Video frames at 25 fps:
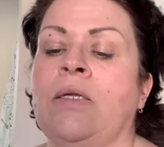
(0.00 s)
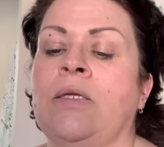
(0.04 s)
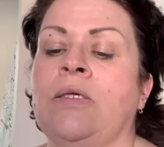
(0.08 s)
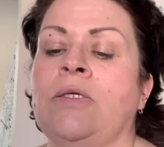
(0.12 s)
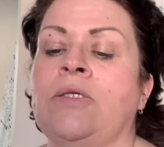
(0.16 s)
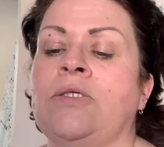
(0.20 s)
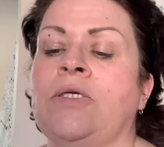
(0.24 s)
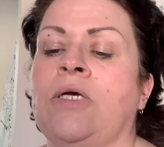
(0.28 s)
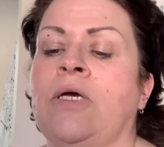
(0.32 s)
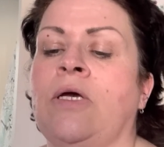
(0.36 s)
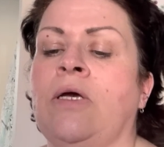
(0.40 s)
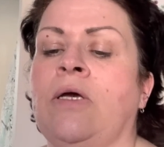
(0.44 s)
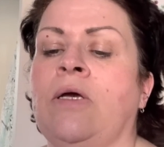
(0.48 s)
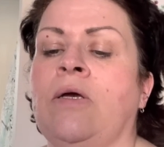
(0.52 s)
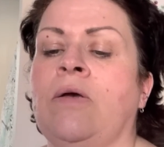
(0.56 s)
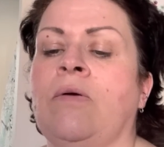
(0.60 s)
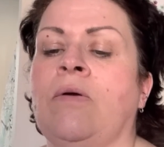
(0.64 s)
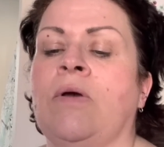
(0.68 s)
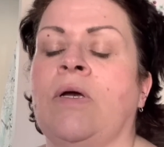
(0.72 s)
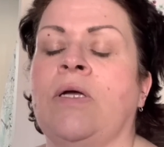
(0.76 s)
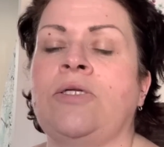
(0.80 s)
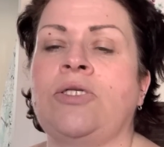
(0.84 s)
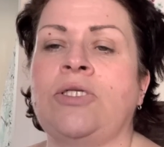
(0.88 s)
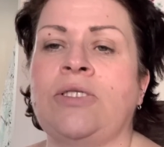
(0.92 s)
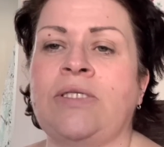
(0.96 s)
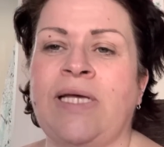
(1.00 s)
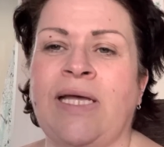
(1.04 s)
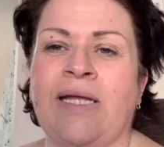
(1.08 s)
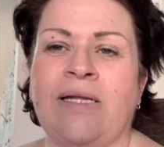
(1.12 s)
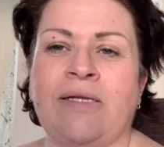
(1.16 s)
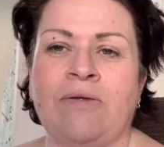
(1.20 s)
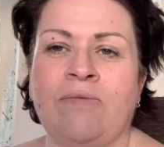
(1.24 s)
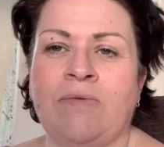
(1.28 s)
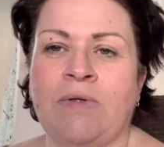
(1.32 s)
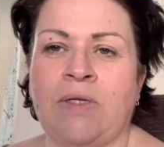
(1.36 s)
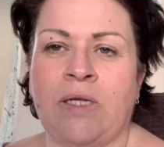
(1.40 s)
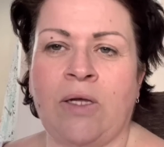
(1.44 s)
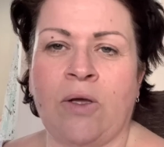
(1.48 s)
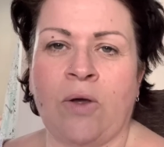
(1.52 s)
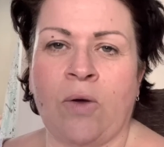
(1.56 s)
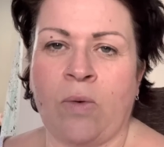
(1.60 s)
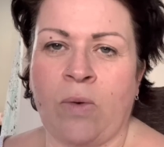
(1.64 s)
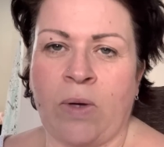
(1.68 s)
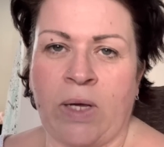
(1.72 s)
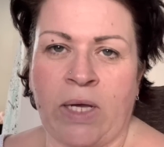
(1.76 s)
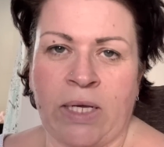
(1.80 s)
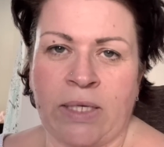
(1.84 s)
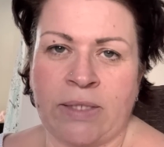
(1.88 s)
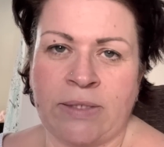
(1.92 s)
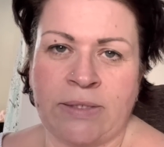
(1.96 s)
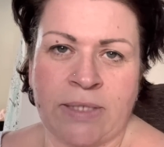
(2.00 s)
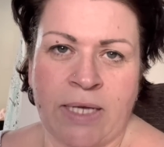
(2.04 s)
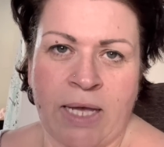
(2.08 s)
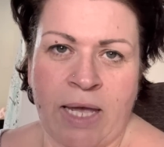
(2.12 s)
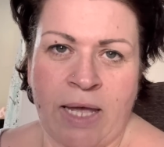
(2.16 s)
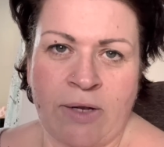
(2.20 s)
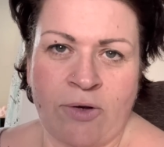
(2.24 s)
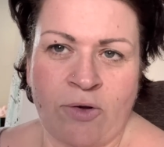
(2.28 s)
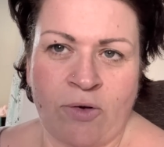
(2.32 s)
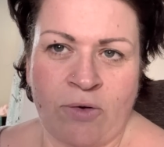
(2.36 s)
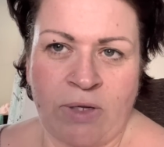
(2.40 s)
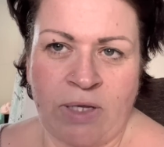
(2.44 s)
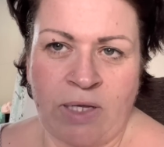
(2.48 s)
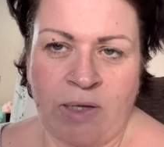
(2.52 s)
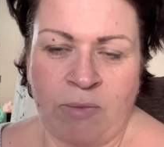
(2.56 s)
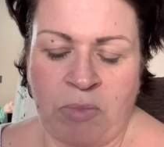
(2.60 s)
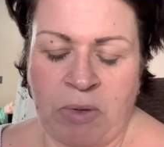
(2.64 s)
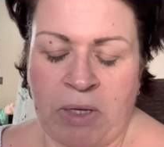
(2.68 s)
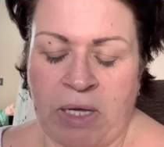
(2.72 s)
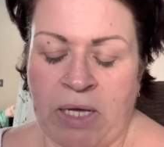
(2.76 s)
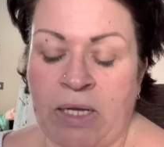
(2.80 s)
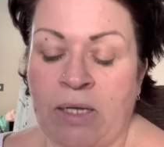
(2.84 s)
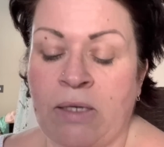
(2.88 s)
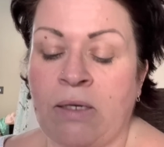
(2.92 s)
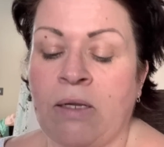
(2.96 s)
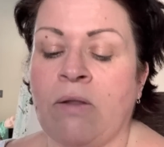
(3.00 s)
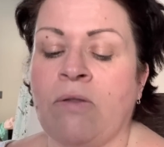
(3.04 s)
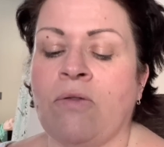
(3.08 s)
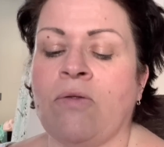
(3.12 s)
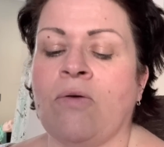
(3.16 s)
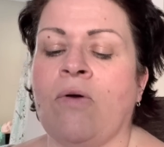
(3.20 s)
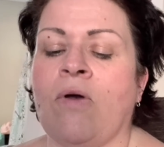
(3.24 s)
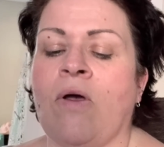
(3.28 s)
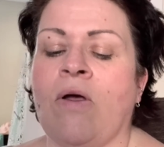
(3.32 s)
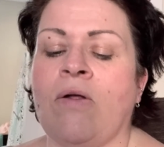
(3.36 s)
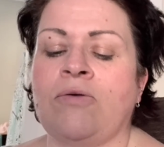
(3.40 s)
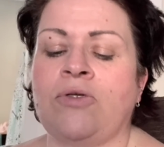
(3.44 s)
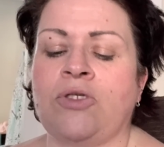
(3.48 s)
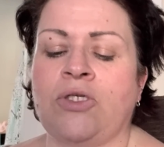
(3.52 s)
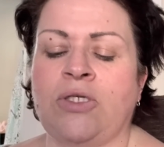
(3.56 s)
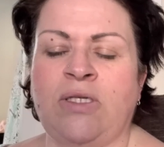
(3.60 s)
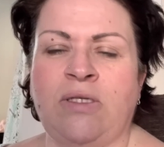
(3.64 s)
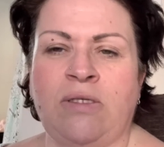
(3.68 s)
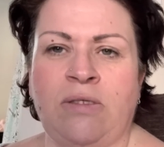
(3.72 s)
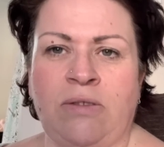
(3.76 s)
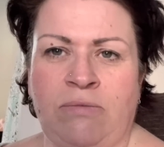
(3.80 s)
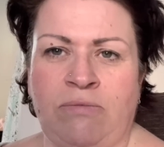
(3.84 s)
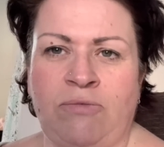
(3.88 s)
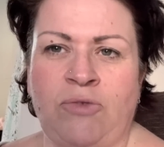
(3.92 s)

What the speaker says: So I just had a really quick scan on eBay and I thought I'll just